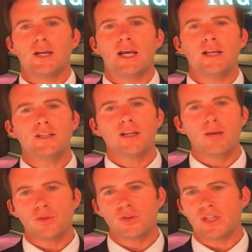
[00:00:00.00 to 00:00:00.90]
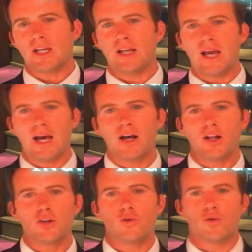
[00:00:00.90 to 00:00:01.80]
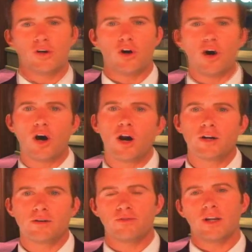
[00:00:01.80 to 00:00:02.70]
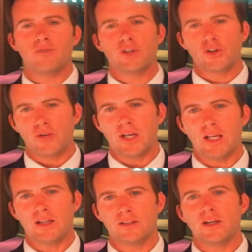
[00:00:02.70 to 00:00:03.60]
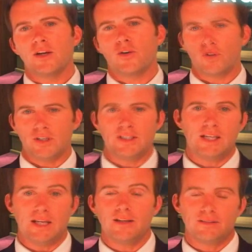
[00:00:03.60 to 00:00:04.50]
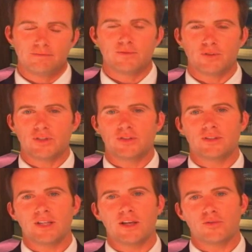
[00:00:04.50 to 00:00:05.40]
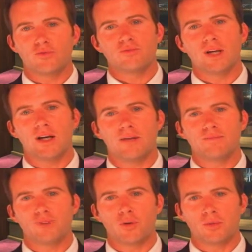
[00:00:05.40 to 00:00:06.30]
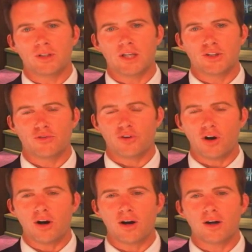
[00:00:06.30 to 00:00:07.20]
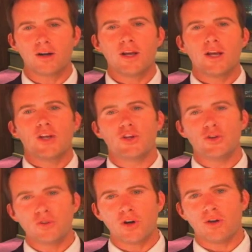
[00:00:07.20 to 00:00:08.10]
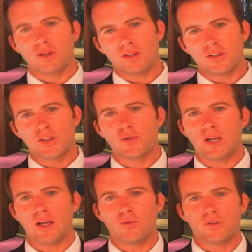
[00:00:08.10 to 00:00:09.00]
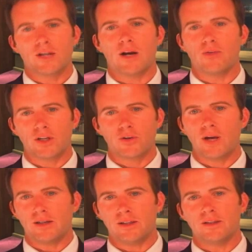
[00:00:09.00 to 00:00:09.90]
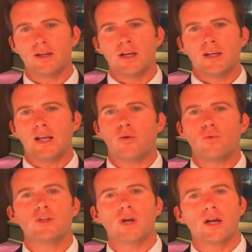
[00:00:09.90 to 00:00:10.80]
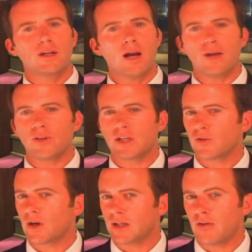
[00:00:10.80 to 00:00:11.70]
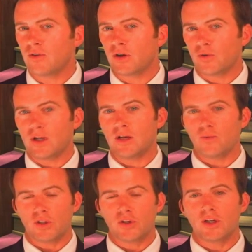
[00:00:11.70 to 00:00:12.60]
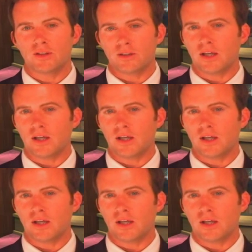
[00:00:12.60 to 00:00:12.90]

Anytime you see an L or an R in front of an ingredient, or a D, which is the other nomenclature for R, you know that this ingredient was chirally corrected. Now, we tried to chirally correct every ingredient we could in the